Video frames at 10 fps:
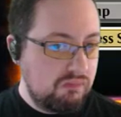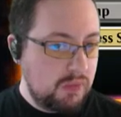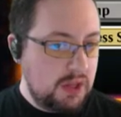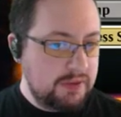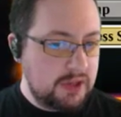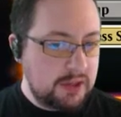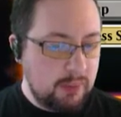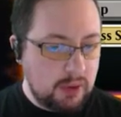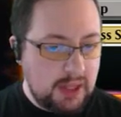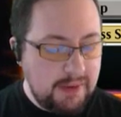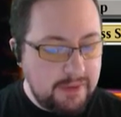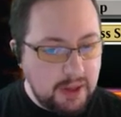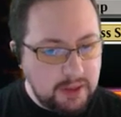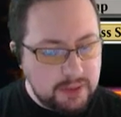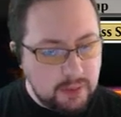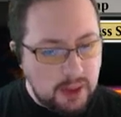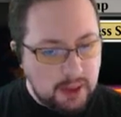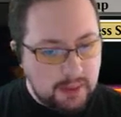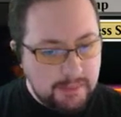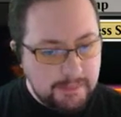Gives us some more life gain as
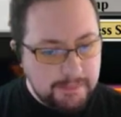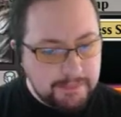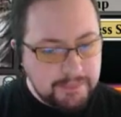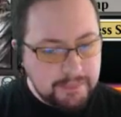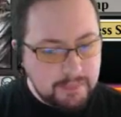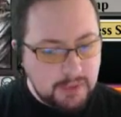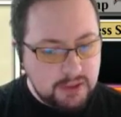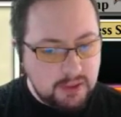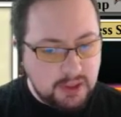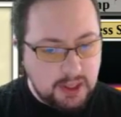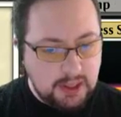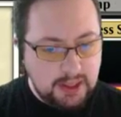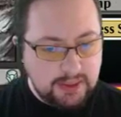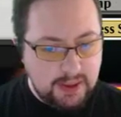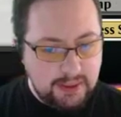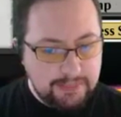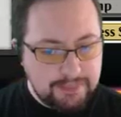well. So I kind of like that.